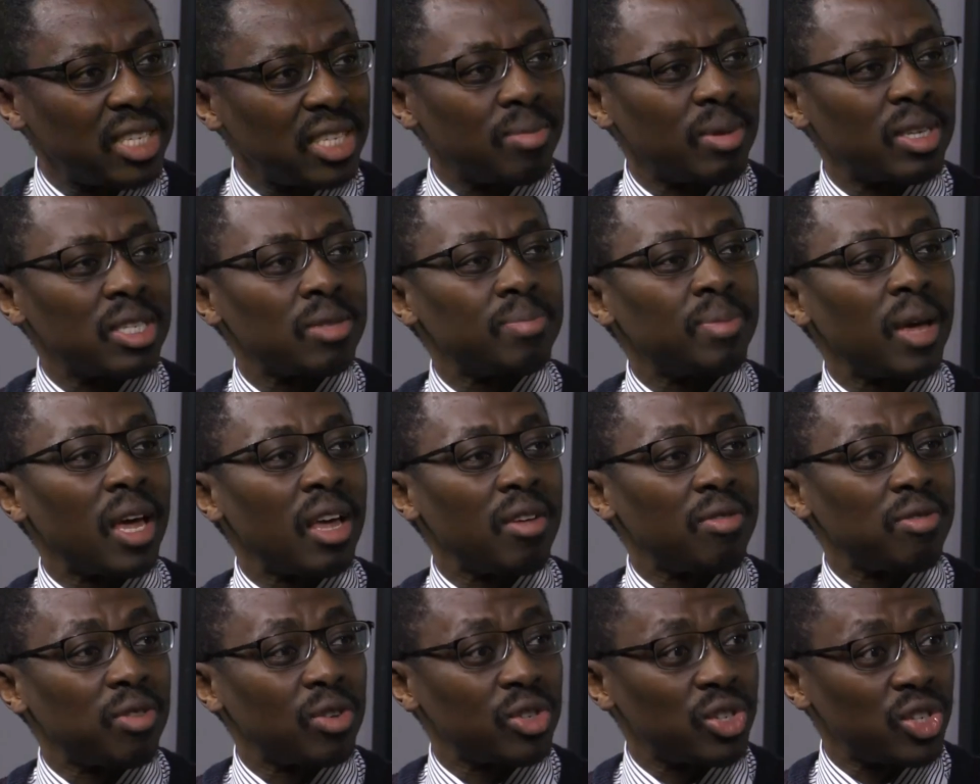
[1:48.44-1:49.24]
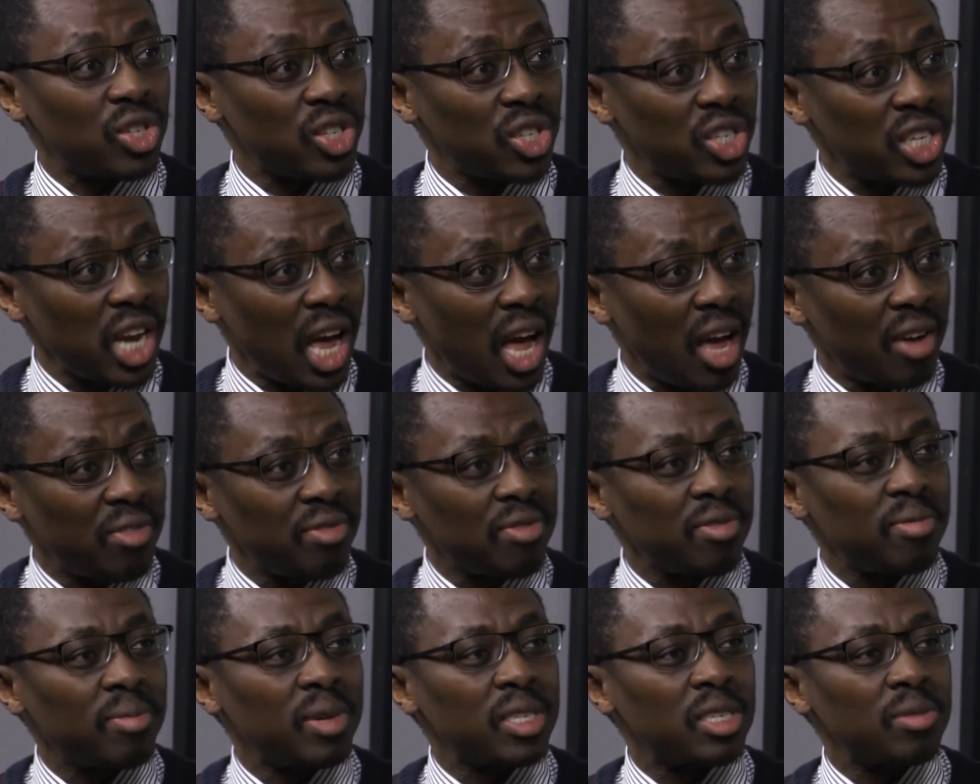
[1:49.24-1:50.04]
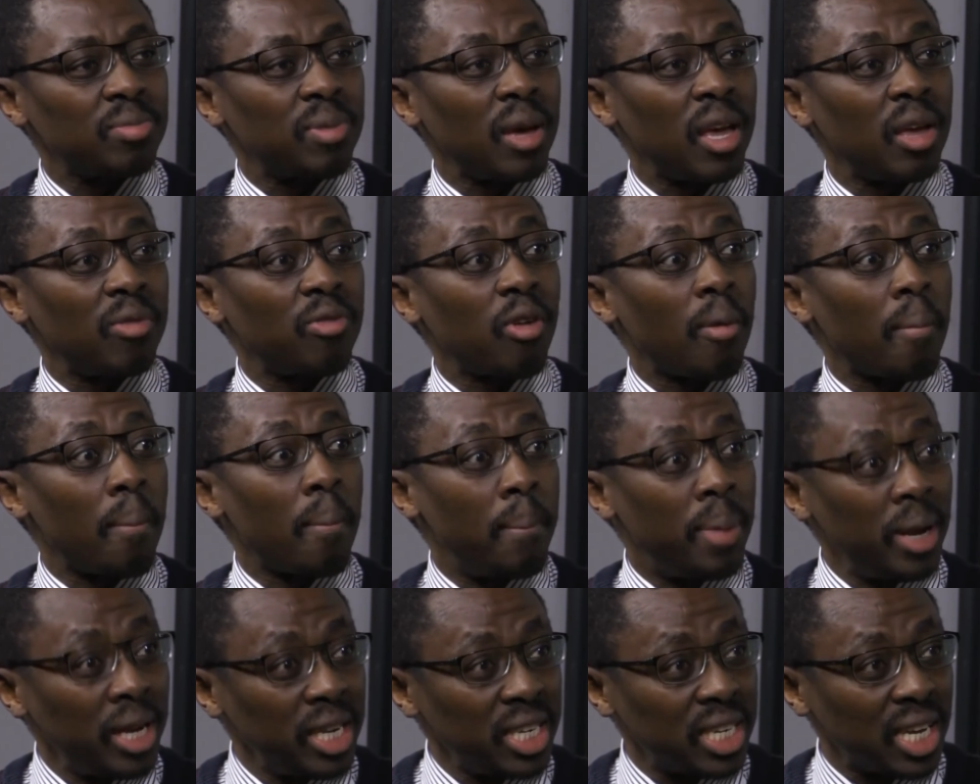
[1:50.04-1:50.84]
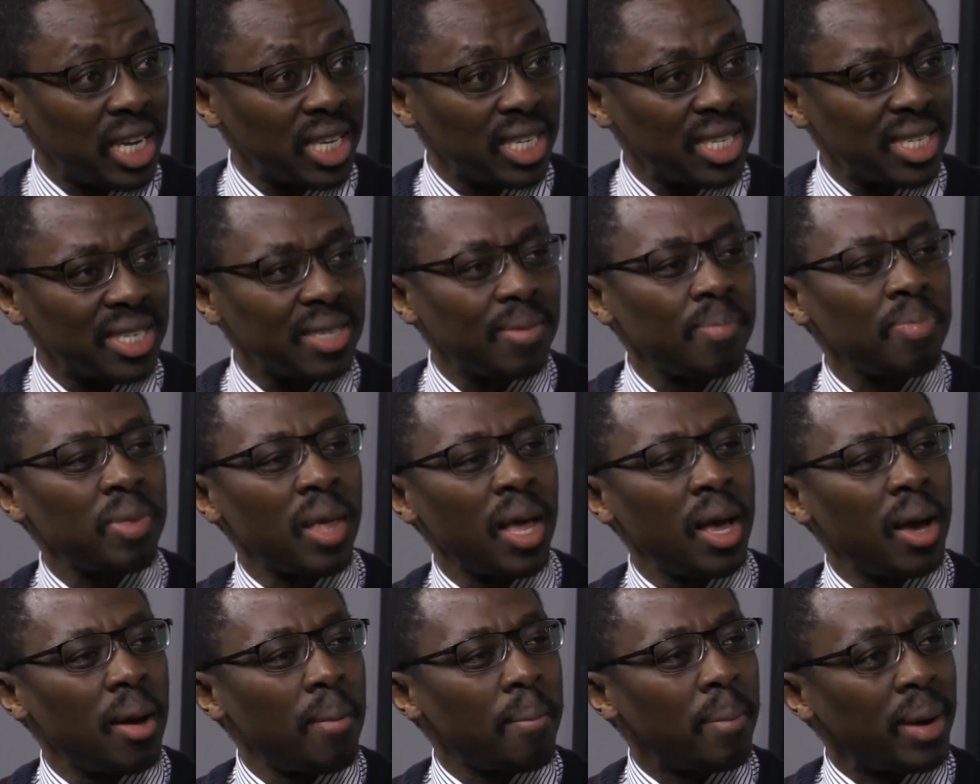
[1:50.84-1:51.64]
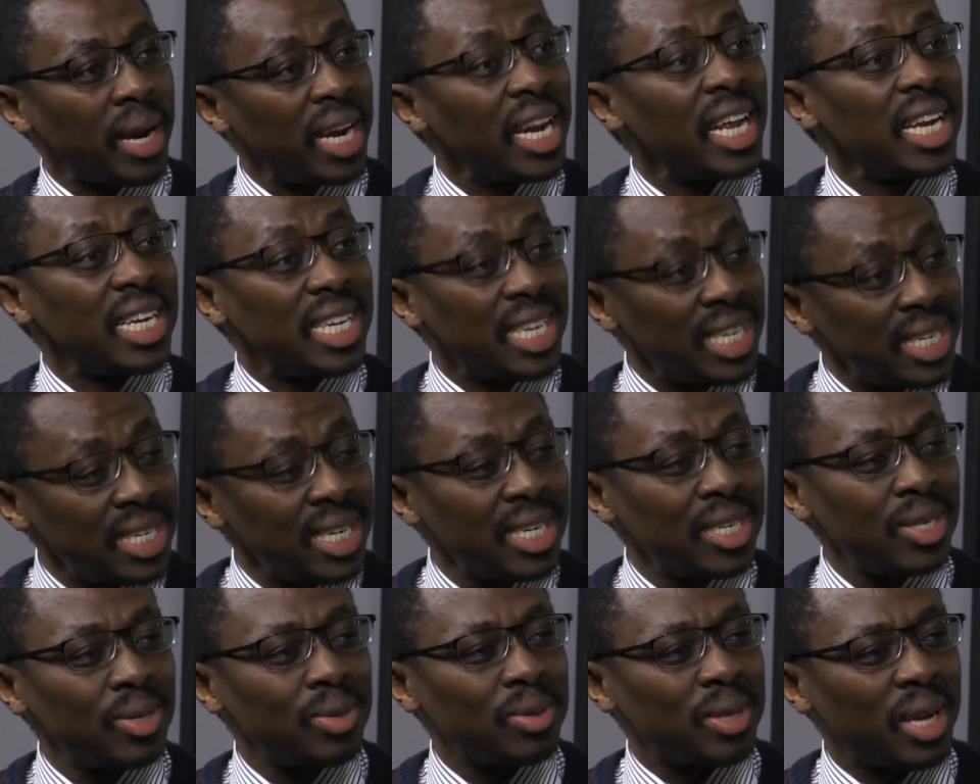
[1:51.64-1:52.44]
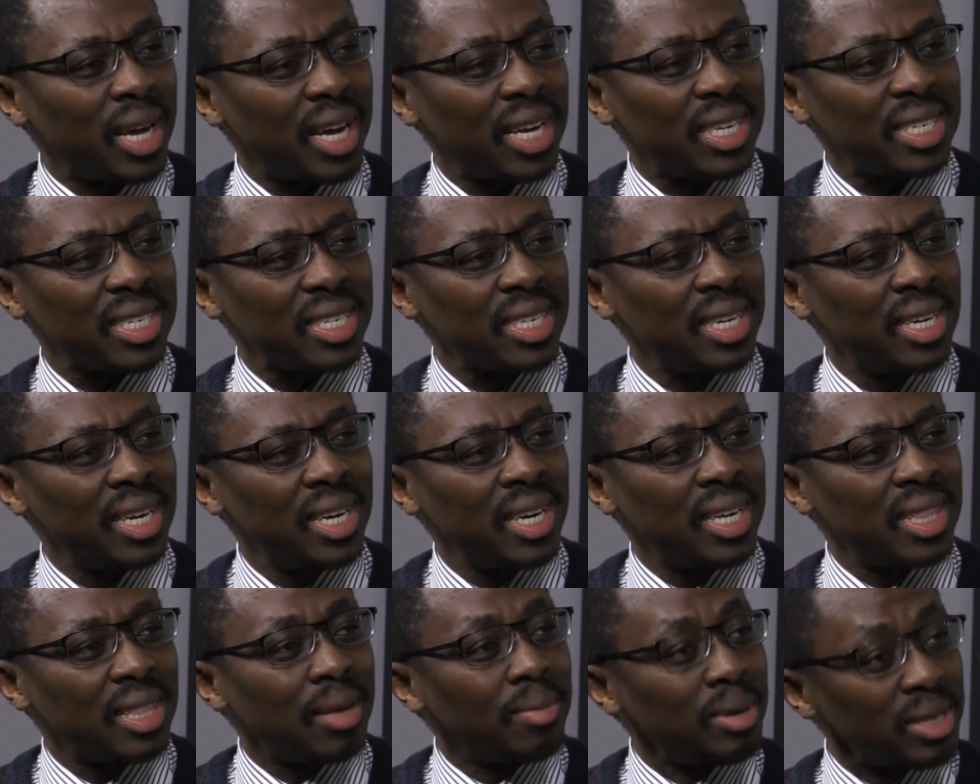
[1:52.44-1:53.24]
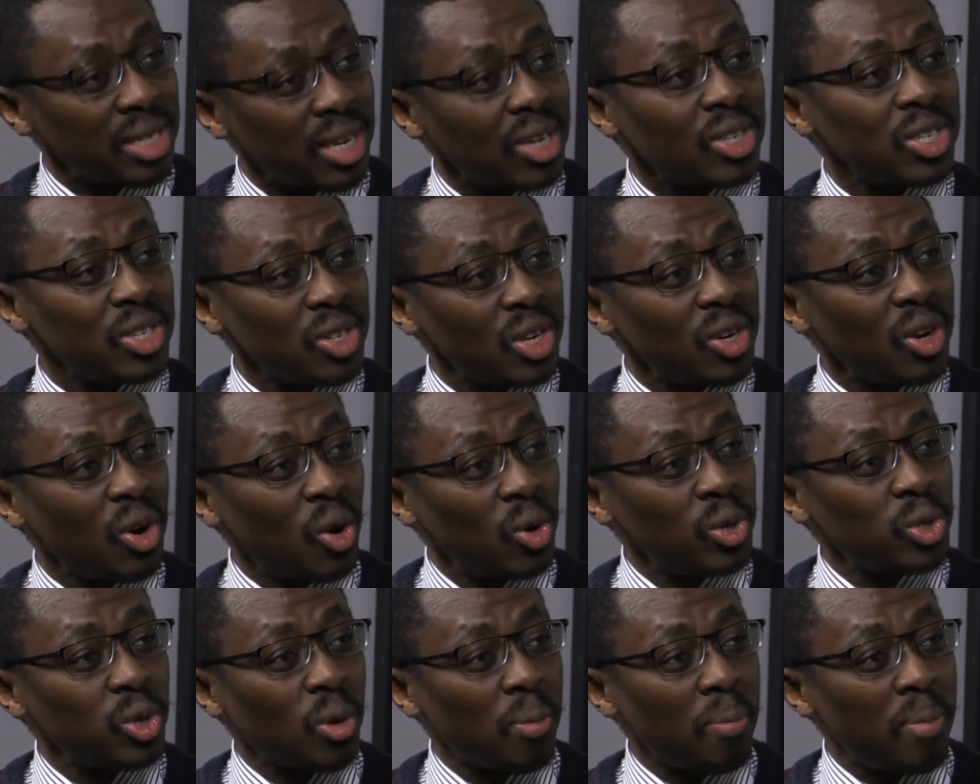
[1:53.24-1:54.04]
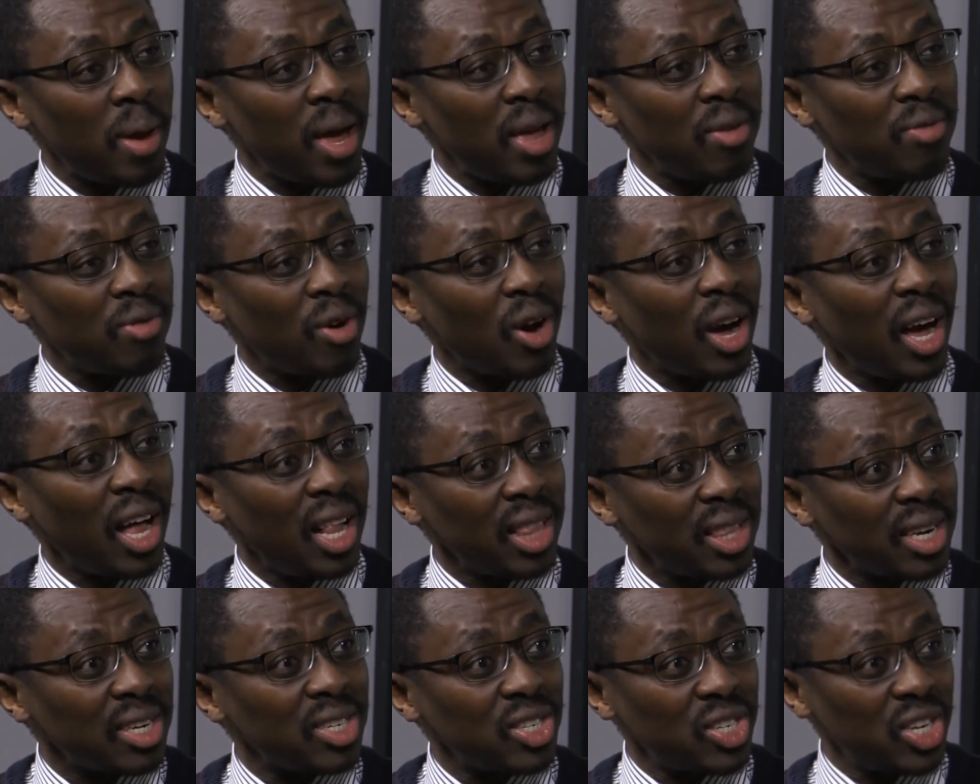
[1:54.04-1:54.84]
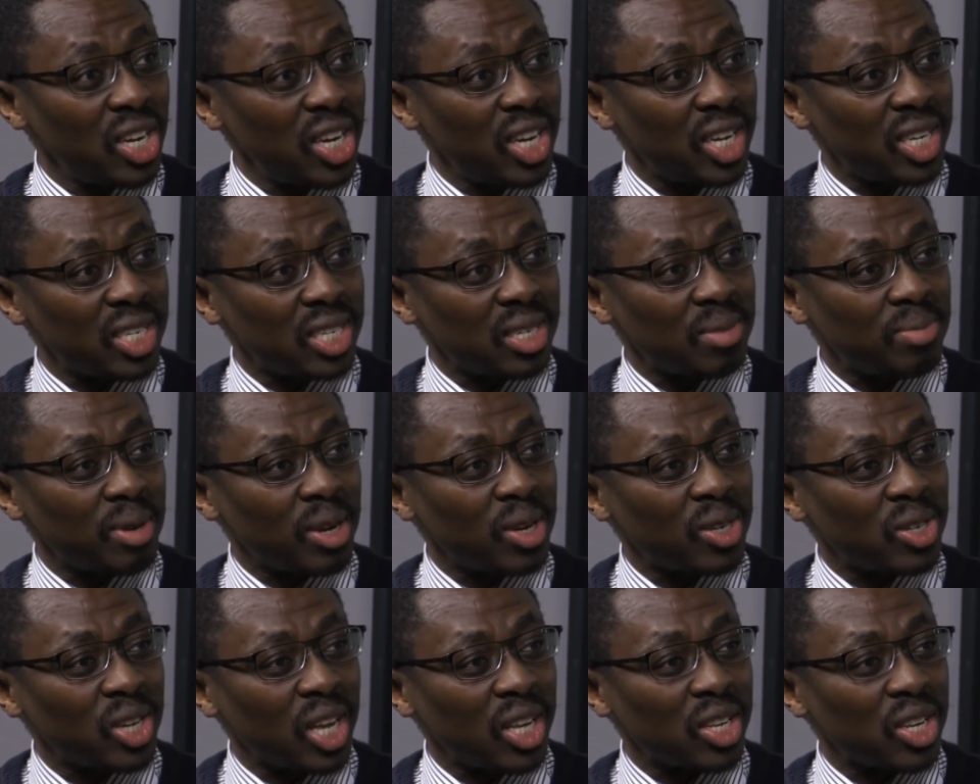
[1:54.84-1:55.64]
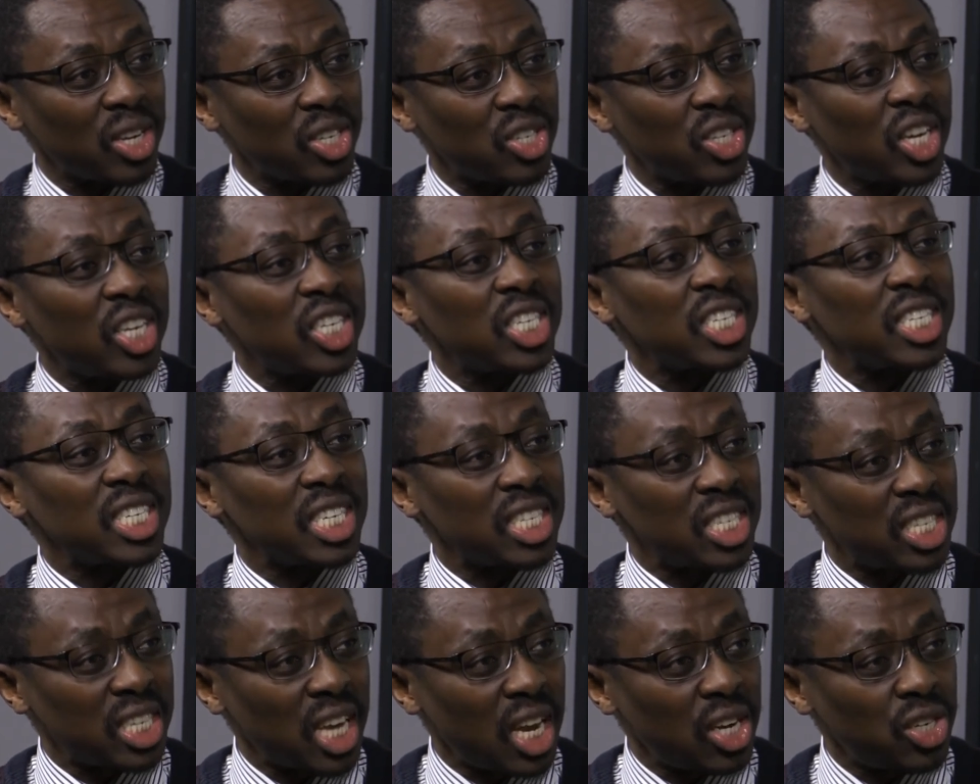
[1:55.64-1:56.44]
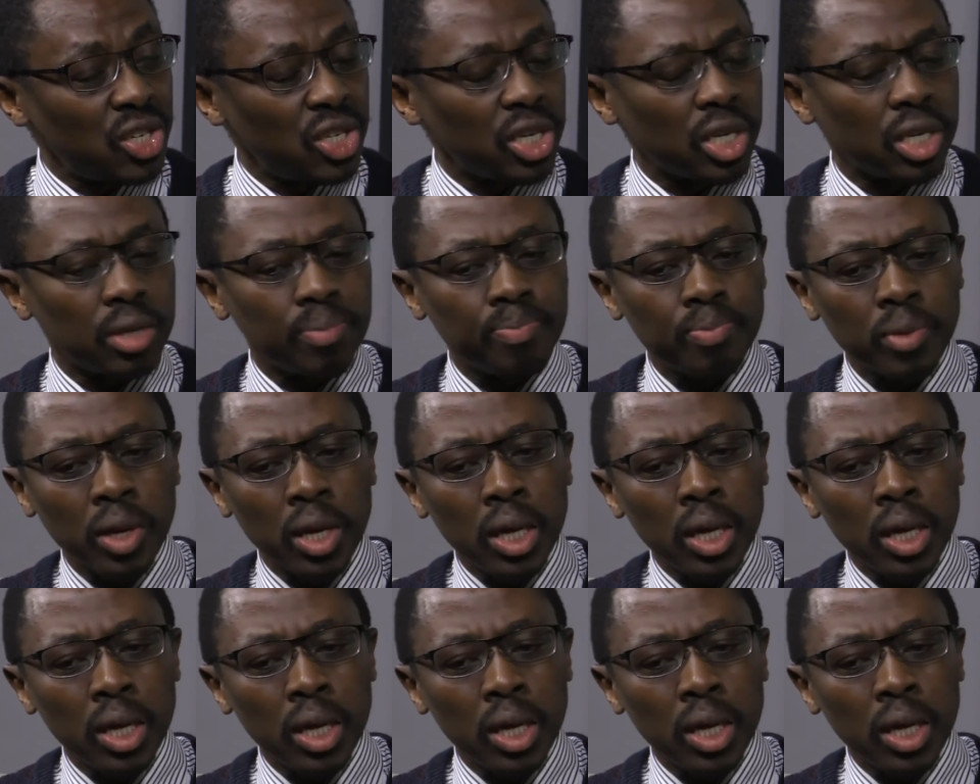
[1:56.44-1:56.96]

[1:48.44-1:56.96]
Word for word: must pay for staff, must pay for buildings. But in addition to that, they must also pay for health research because health research is essential.